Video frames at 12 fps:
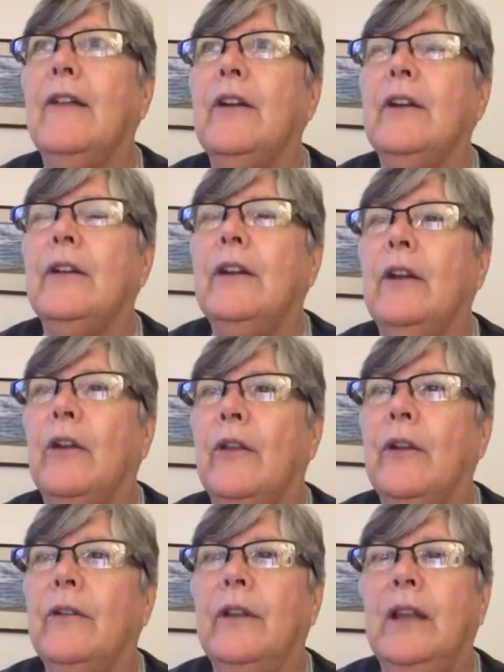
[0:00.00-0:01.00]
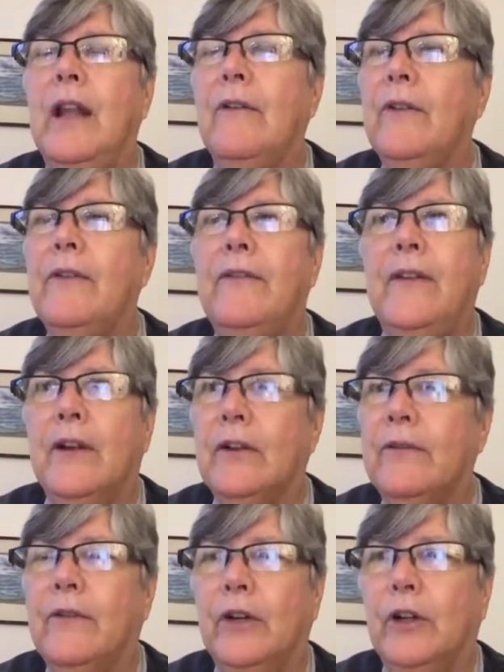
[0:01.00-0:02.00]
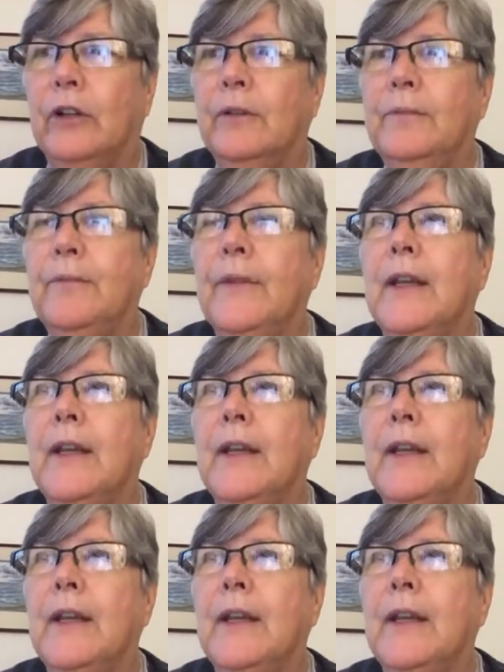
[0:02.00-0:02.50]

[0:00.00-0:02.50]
They're, you know, they're never fearful